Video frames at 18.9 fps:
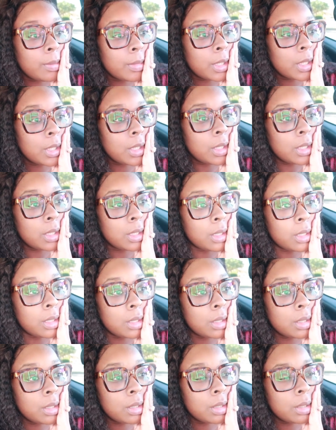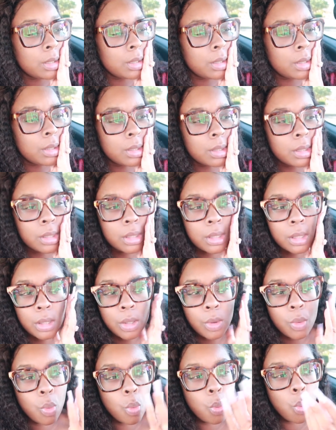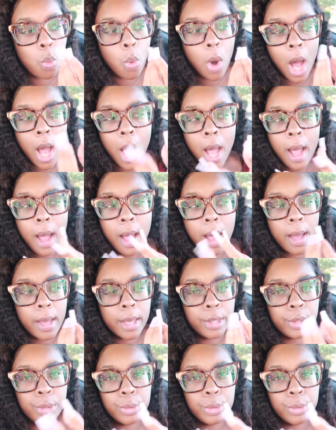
because why